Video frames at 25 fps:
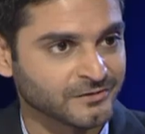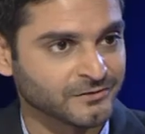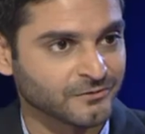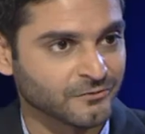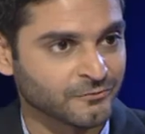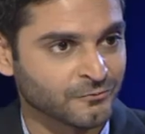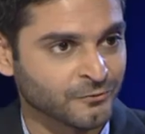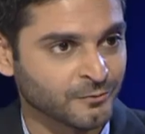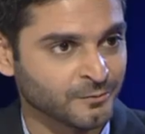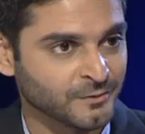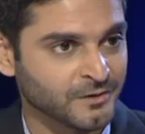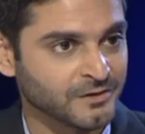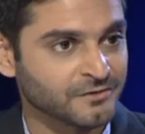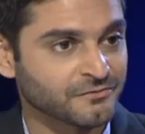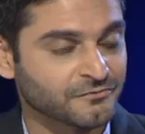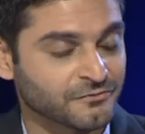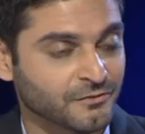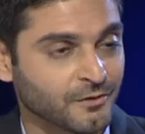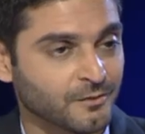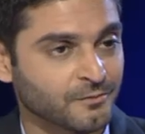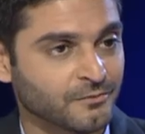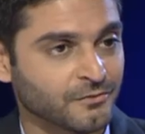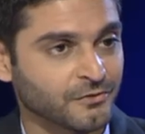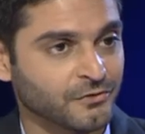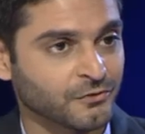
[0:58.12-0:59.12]
Rumi
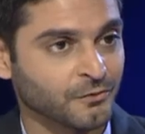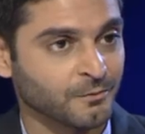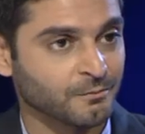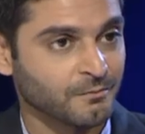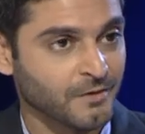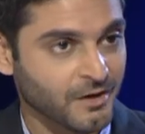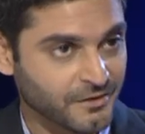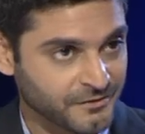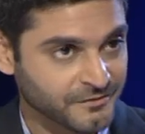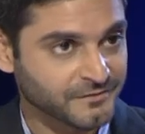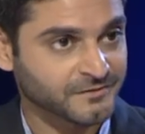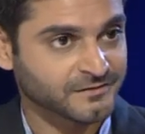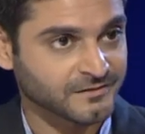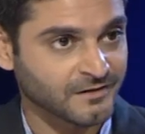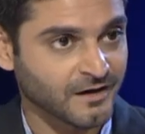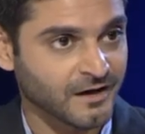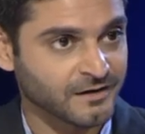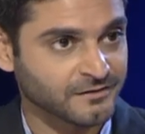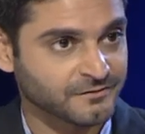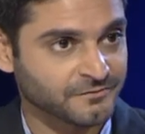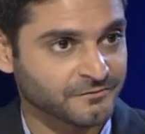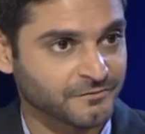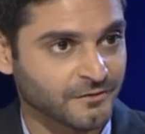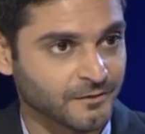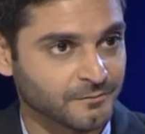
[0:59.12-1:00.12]
from your mother's side,
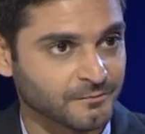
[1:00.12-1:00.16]
from